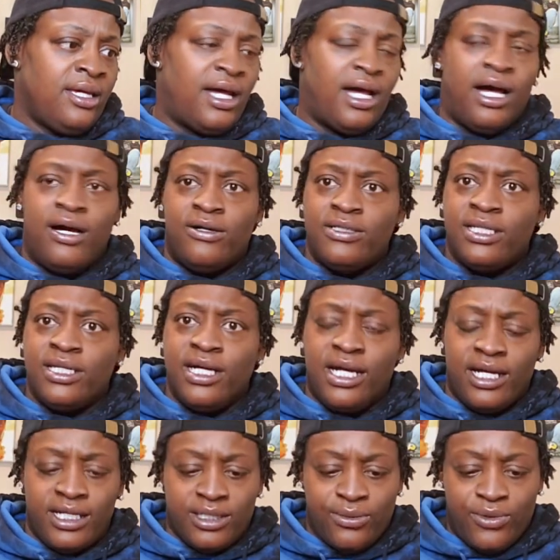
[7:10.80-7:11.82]
I don't think I
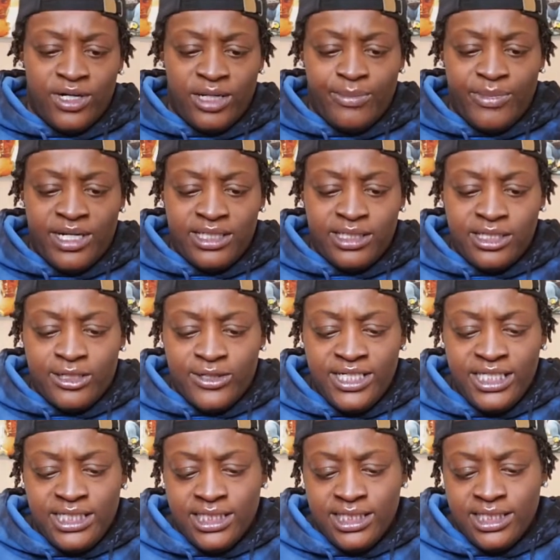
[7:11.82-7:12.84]
have to worry about the
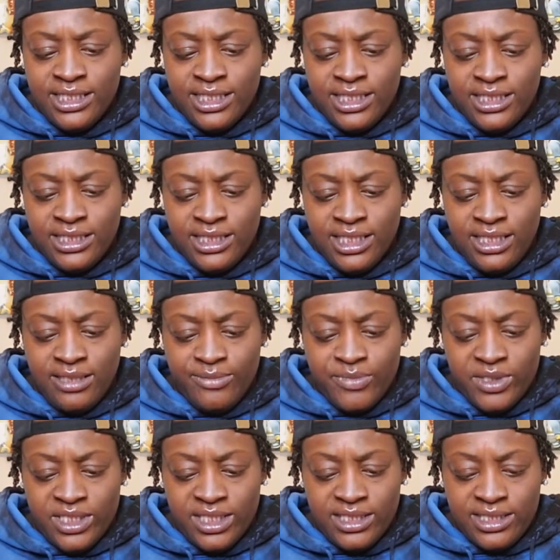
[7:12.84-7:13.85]
creasing in these either,
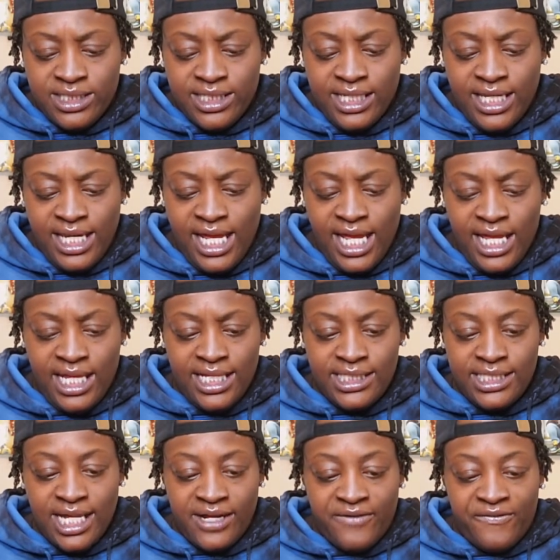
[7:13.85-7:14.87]
because the net,
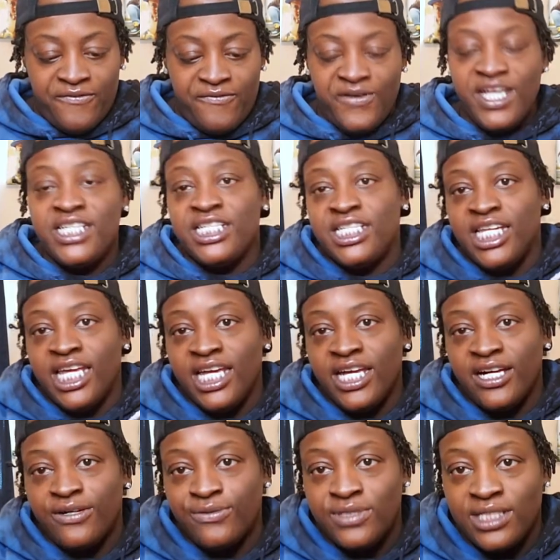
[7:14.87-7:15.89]
it's like a fish net
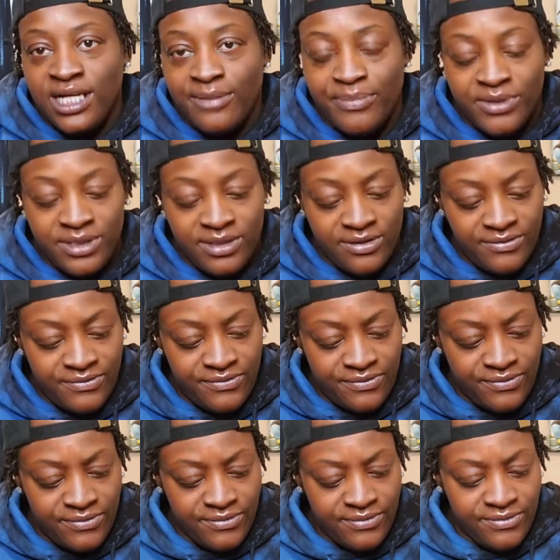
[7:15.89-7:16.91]
on top
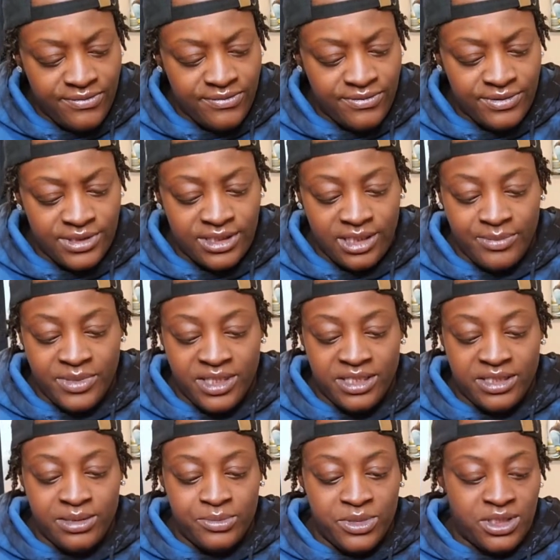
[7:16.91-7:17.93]
of some
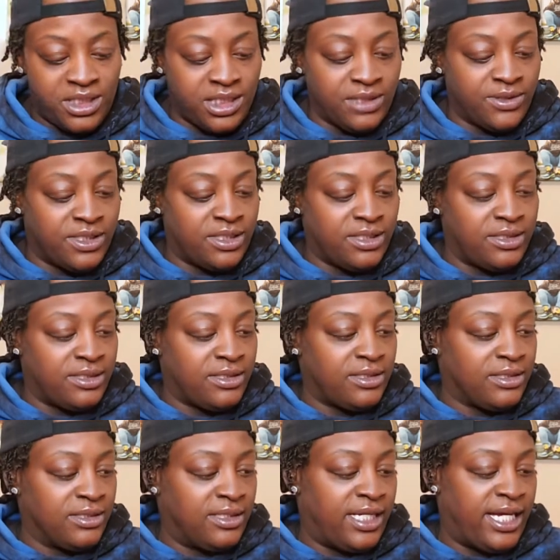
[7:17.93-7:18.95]
other material.
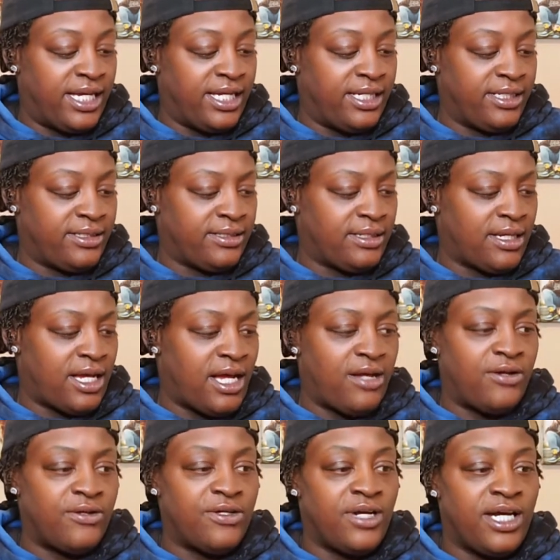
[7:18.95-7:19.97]
Like, I
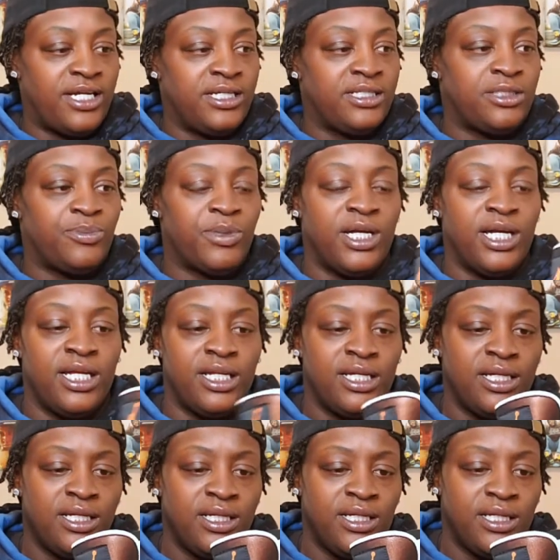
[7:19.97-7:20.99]
don't know how to explain it
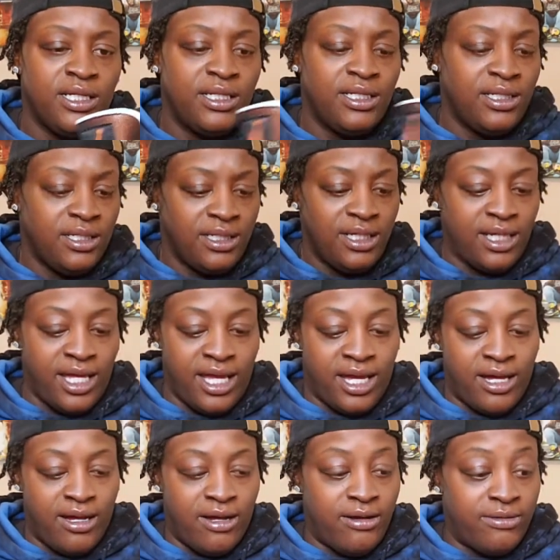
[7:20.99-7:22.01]
at
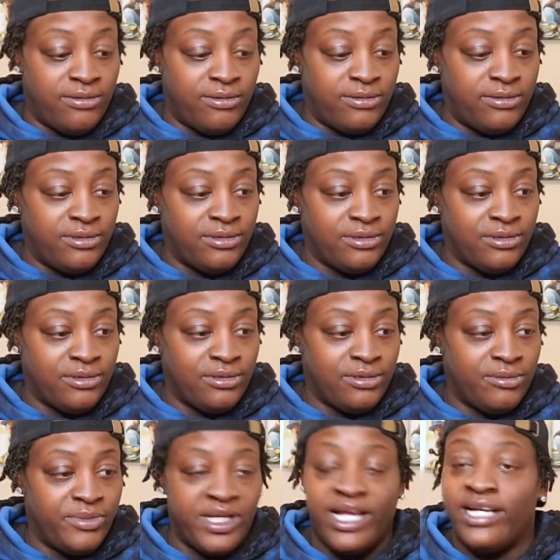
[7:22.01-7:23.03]
all,
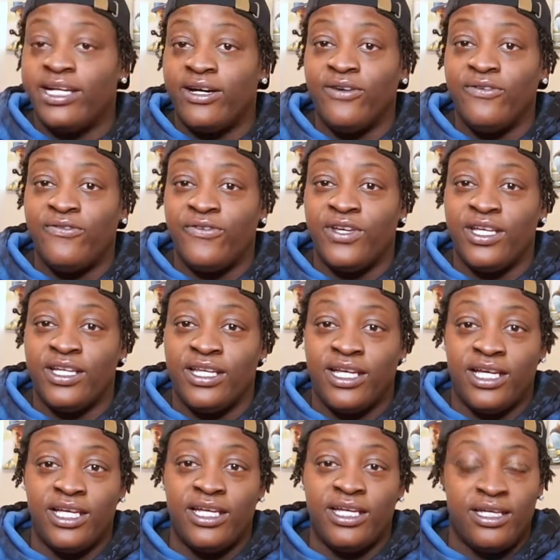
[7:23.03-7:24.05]
but I don't feel
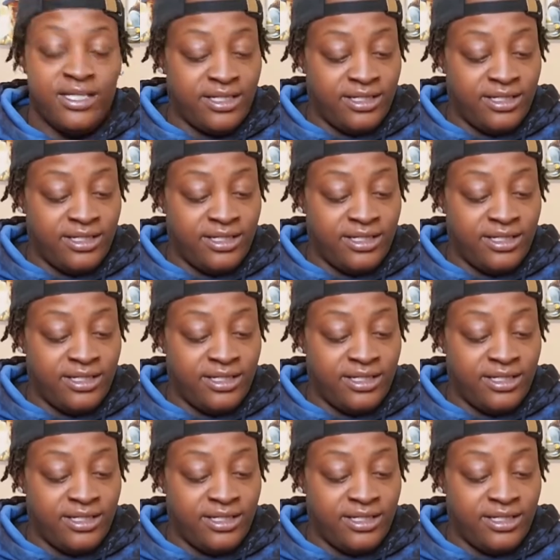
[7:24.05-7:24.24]
like